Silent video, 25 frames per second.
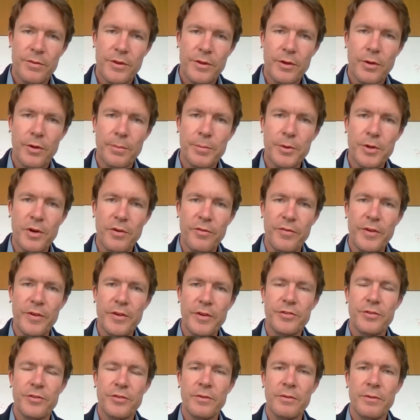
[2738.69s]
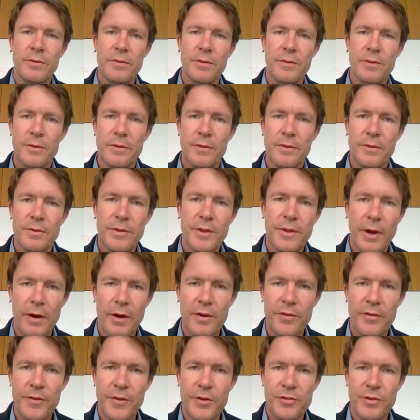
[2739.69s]
the computer vision, the
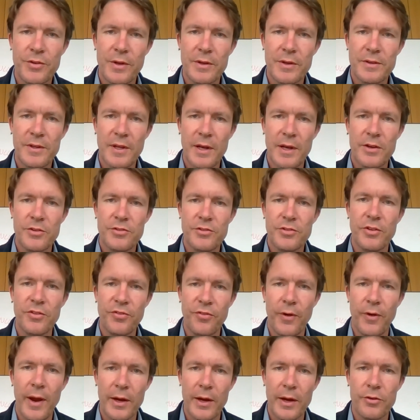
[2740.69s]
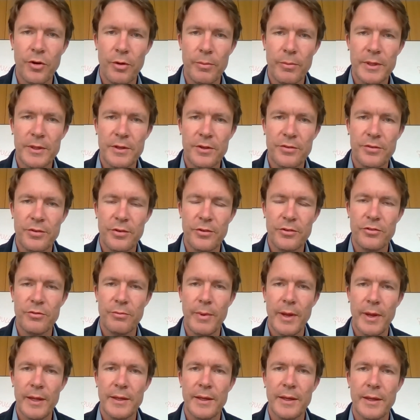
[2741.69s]
artificial intelligence for agronomic
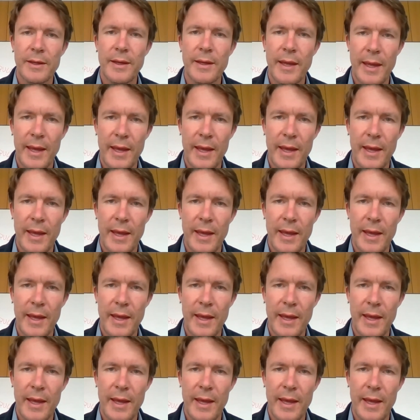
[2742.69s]
decision making,